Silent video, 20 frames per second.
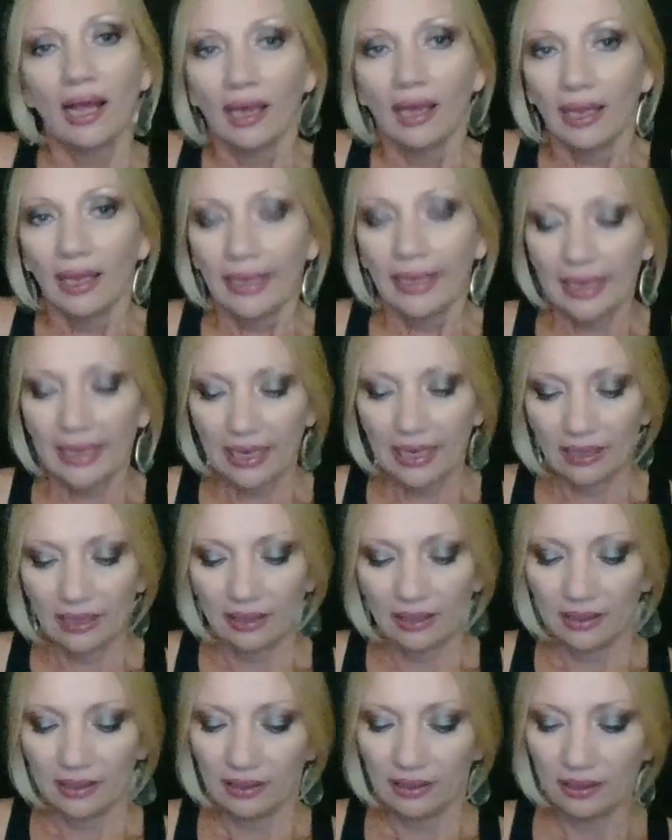And
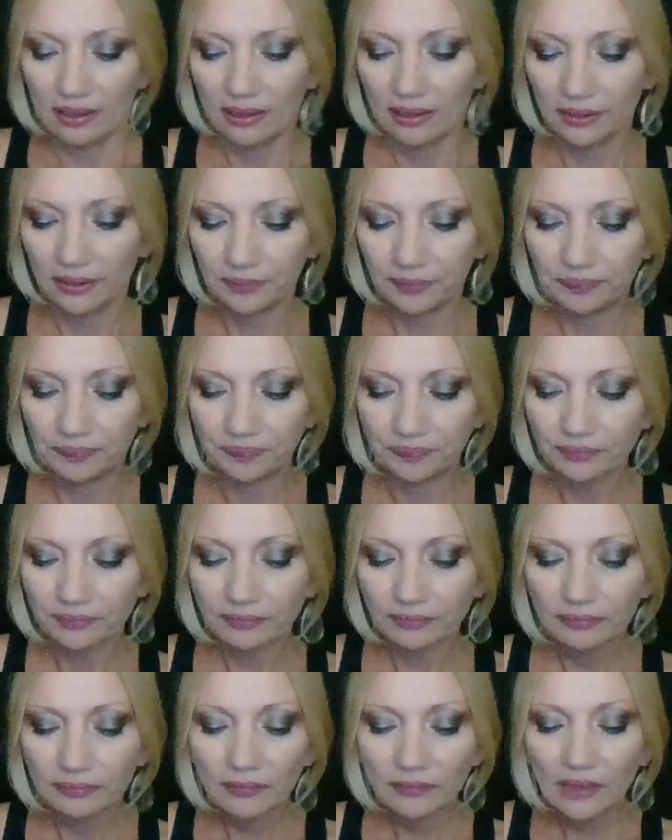
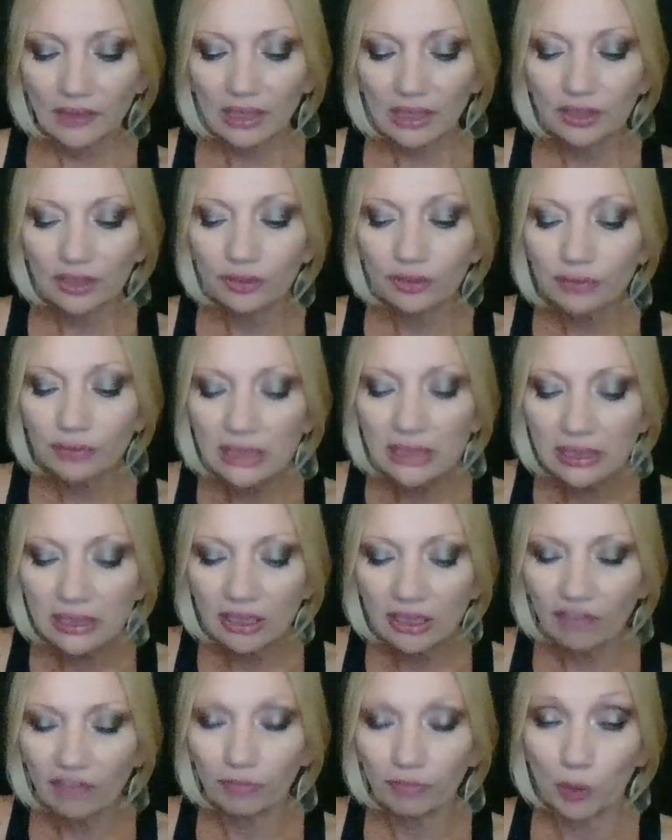the reason
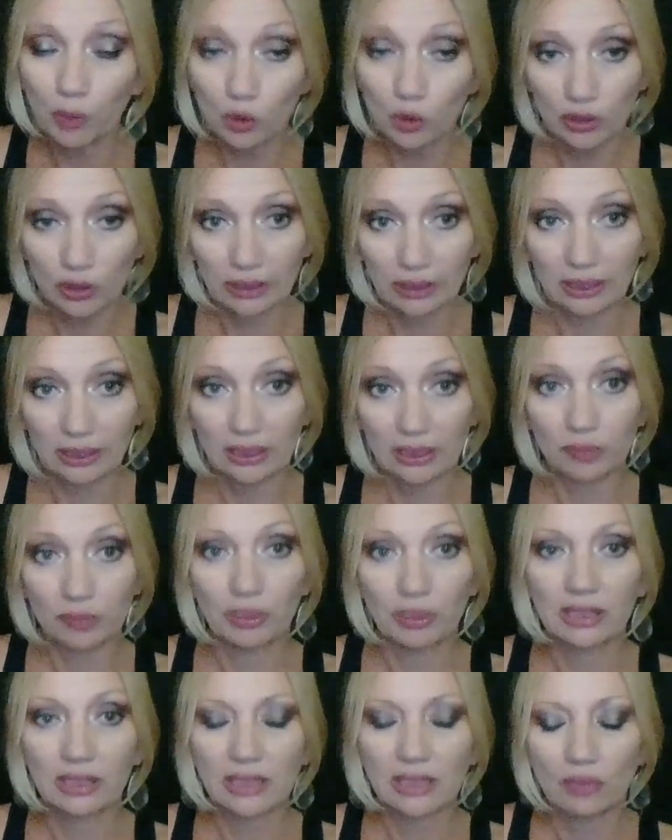I've posted it is
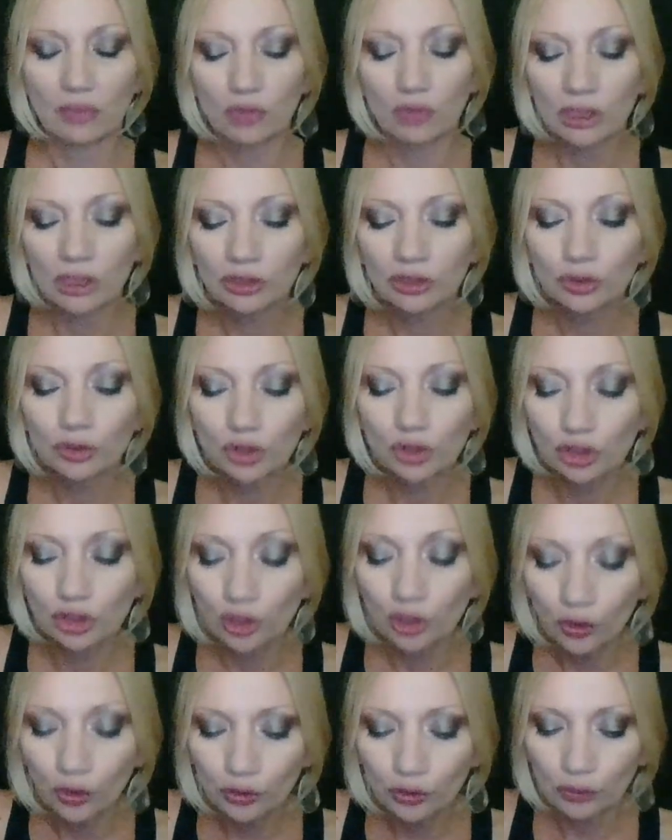because I wanted to
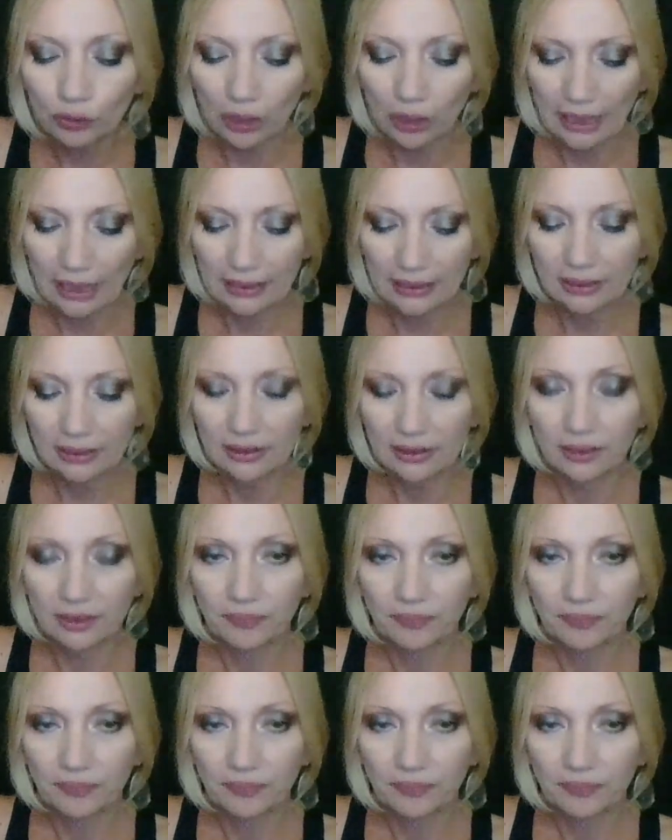show you guys.